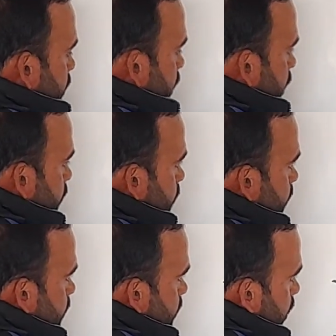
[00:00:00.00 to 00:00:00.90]
and if
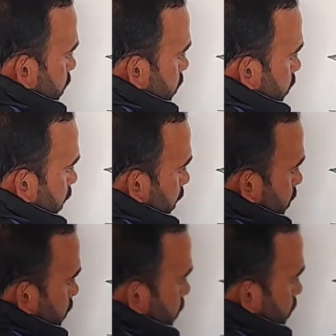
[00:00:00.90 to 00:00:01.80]
this is another line.
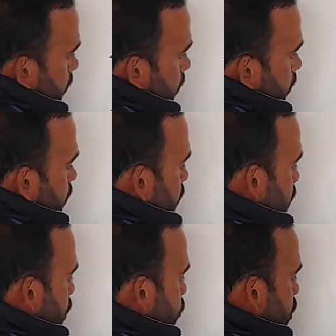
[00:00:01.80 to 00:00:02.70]

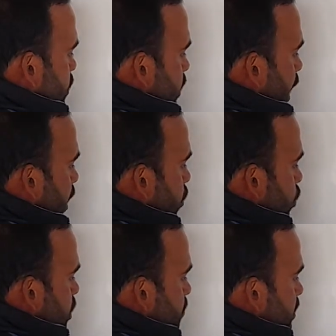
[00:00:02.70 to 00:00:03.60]
Now this arrow
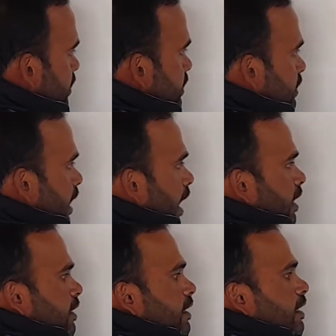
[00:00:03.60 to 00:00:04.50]
represents
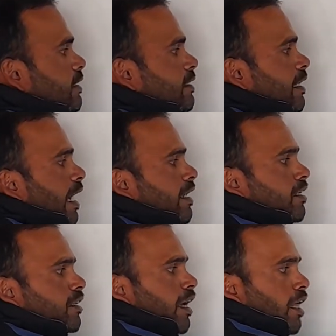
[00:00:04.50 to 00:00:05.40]
that this
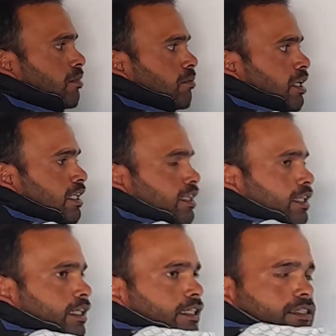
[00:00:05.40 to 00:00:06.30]
line can be
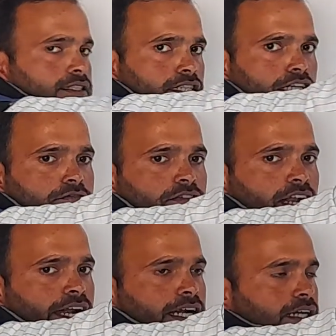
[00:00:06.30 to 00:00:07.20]
increased
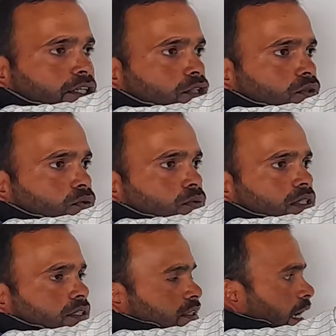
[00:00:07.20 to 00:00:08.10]
infinitely
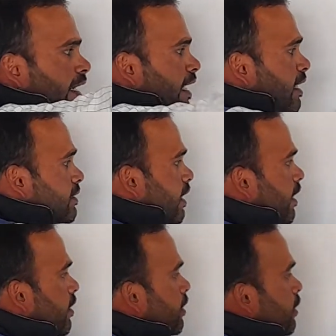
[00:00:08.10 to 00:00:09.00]
towards right hand
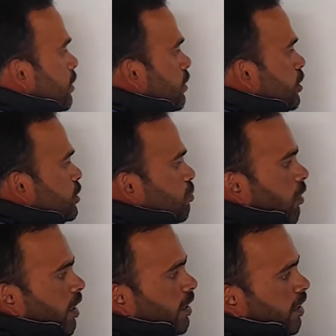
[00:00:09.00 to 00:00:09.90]
side, this
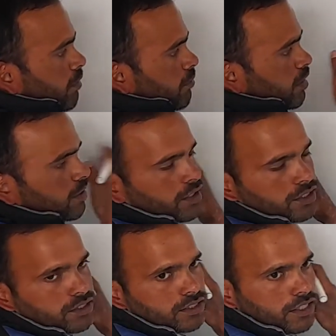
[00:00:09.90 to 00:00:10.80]
point can be
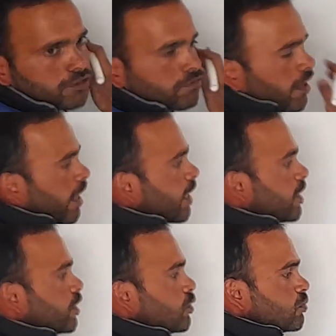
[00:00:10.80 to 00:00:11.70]
increased
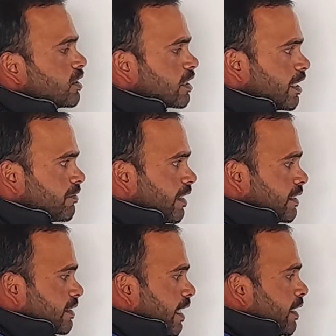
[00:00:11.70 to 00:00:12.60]
infinitely towards left
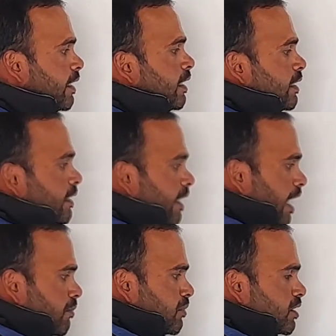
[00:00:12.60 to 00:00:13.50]
hand side.
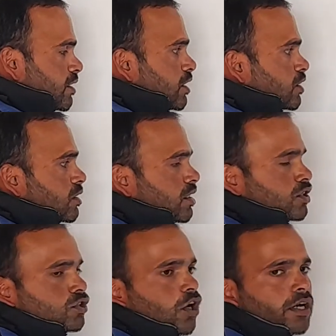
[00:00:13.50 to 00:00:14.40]
That means this
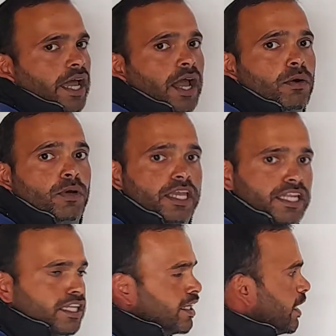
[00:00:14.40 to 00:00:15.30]
does not have
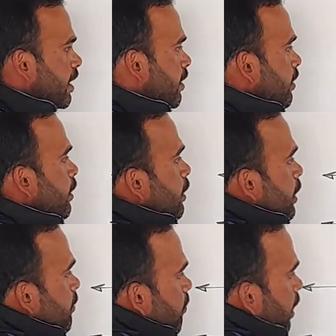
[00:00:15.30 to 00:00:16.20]
any end.
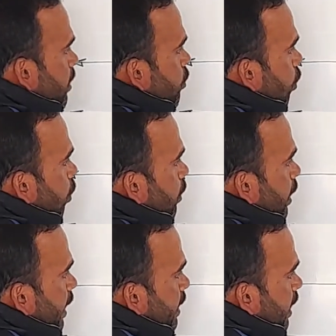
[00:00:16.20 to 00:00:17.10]
If I draw a
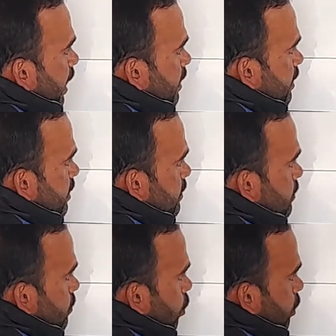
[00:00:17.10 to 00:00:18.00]
line like
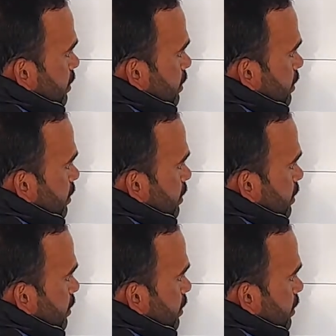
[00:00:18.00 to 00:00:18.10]
this or